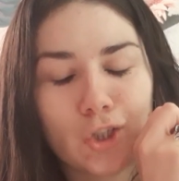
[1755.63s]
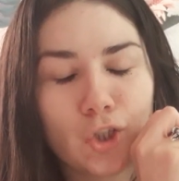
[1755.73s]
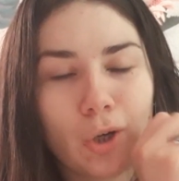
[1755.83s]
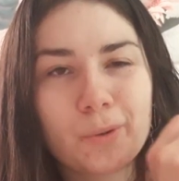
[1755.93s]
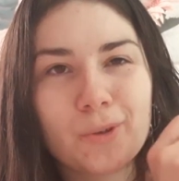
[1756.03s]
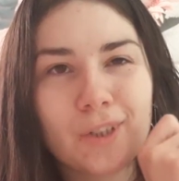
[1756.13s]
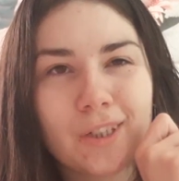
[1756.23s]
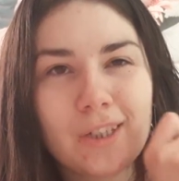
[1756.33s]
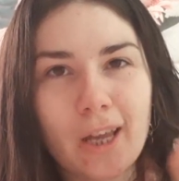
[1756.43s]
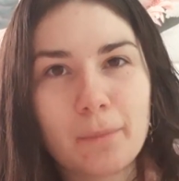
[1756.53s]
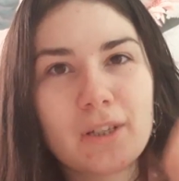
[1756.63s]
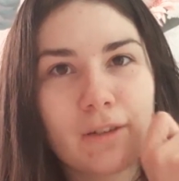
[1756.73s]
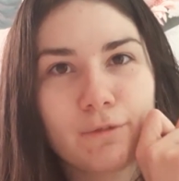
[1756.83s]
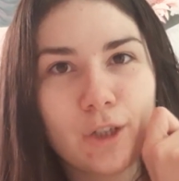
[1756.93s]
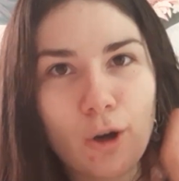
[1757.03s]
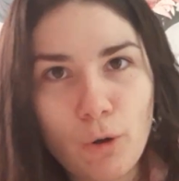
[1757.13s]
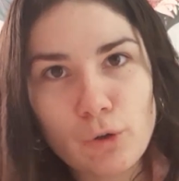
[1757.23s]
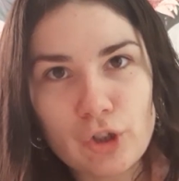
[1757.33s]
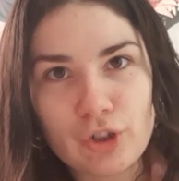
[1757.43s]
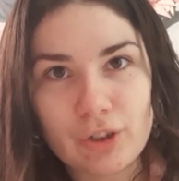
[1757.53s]
go to the depths of the
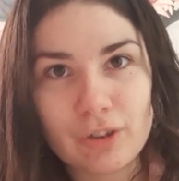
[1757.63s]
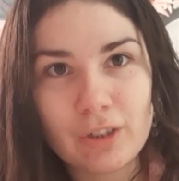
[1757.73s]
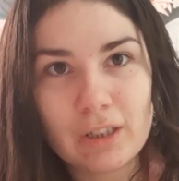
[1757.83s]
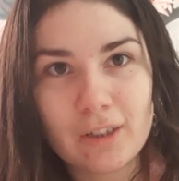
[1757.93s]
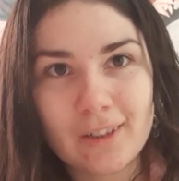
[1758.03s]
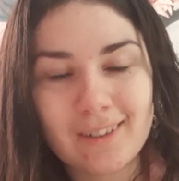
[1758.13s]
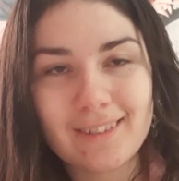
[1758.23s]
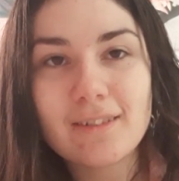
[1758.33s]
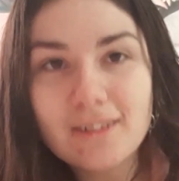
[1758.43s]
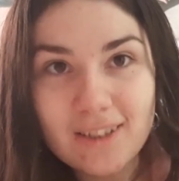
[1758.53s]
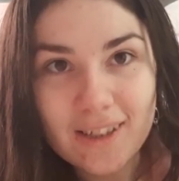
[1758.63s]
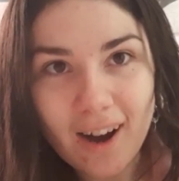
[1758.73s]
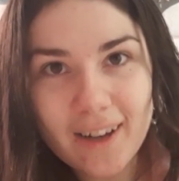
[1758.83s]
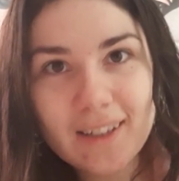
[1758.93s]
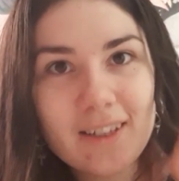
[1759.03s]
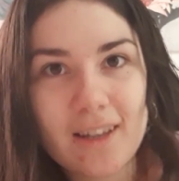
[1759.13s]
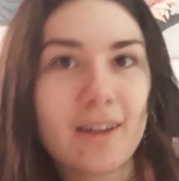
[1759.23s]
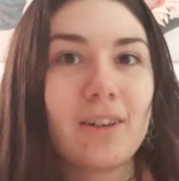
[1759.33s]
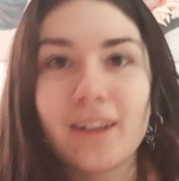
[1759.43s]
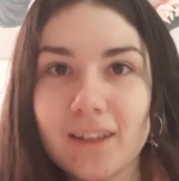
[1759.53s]
ocean, die
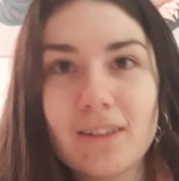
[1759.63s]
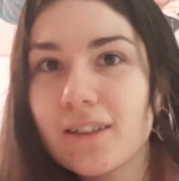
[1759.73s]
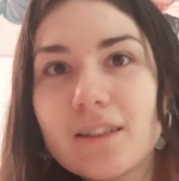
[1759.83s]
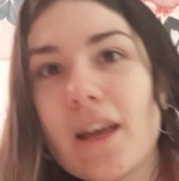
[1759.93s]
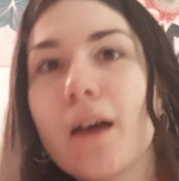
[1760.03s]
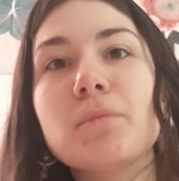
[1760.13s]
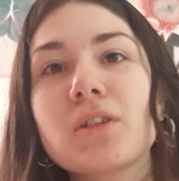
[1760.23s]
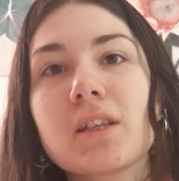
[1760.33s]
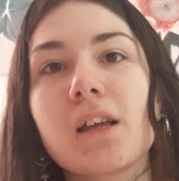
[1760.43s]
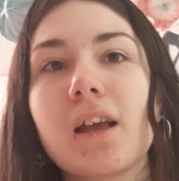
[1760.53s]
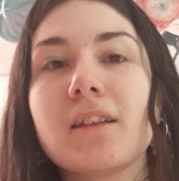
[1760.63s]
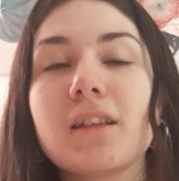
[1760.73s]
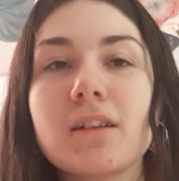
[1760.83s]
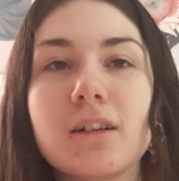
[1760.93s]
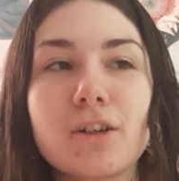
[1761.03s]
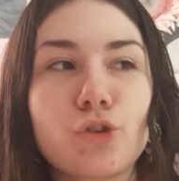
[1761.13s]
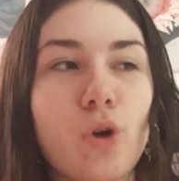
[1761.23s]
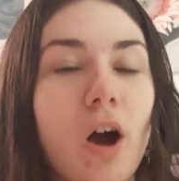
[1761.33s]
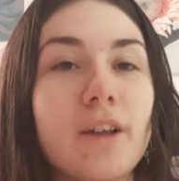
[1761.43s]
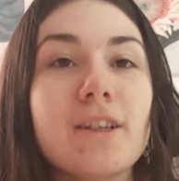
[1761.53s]
there in the depths, and then
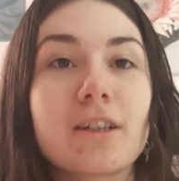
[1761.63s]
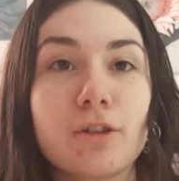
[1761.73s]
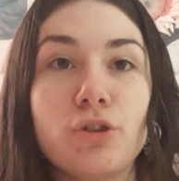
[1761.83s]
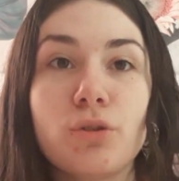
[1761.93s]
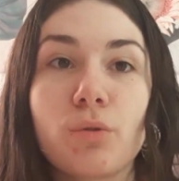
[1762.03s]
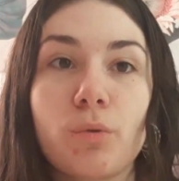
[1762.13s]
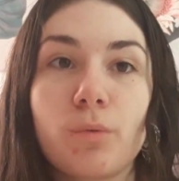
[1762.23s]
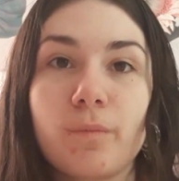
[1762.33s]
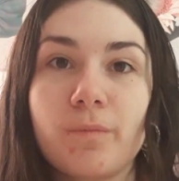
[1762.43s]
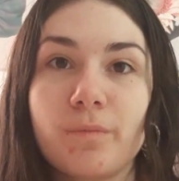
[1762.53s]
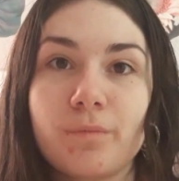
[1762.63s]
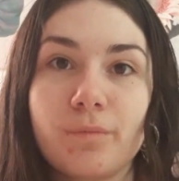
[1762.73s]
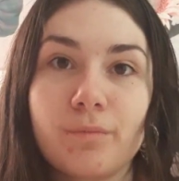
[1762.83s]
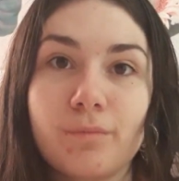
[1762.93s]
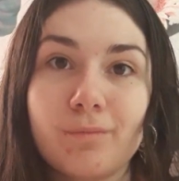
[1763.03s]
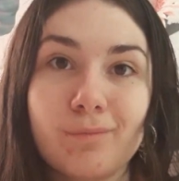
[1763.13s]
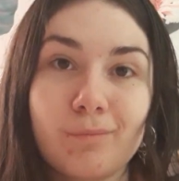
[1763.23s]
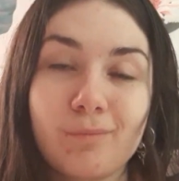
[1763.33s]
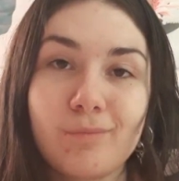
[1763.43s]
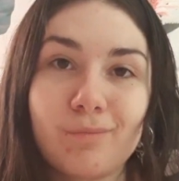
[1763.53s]
arise anew.
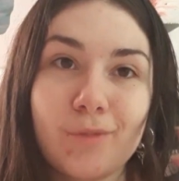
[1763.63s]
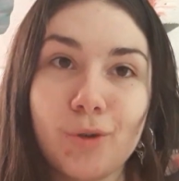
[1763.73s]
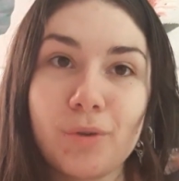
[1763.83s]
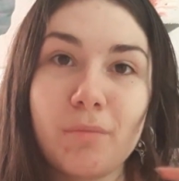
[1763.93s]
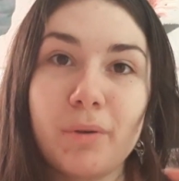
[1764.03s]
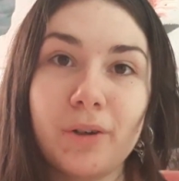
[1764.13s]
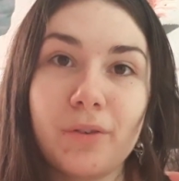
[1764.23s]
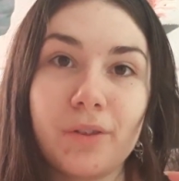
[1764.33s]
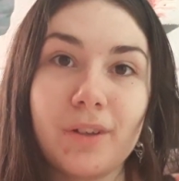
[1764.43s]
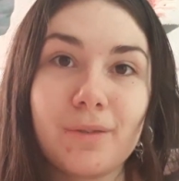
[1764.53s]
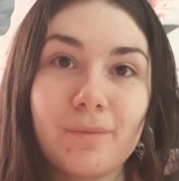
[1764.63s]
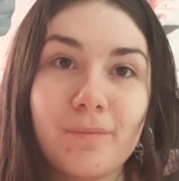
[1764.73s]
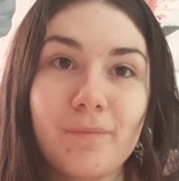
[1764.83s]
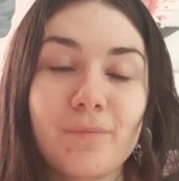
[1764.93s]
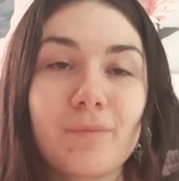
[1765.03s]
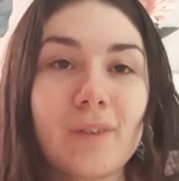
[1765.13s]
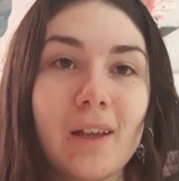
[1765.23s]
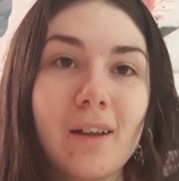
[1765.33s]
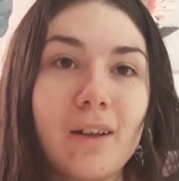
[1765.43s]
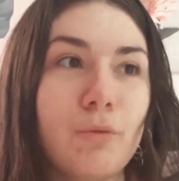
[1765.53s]
Rebirthed.
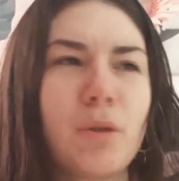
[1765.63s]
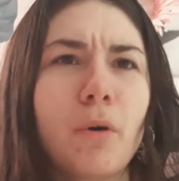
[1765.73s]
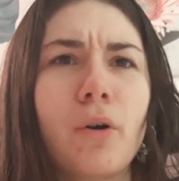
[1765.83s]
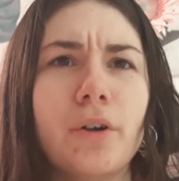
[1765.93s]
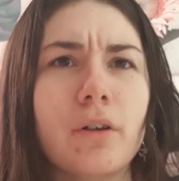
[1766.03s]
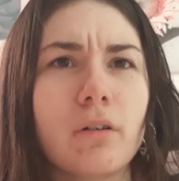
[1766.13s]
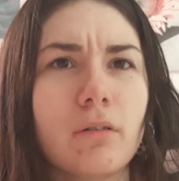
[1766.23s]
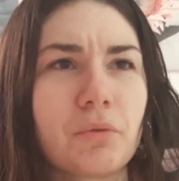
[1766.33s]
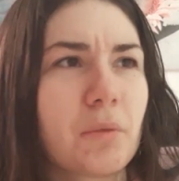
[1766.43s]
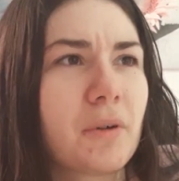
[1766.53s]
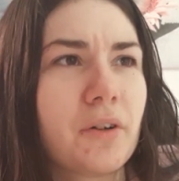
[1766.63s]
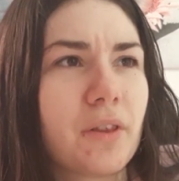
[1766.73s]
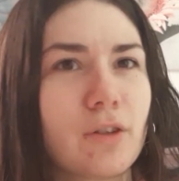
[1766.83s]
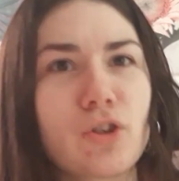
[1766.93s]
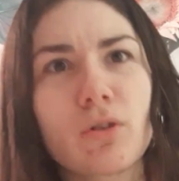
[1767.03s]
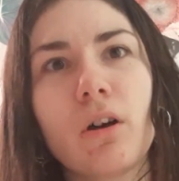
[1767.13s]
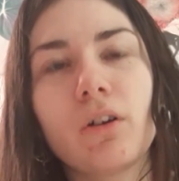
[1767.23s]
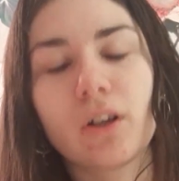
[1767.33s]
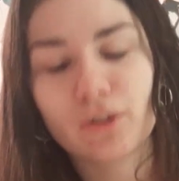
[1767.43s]
Reborn. Rebirthed. Sorry,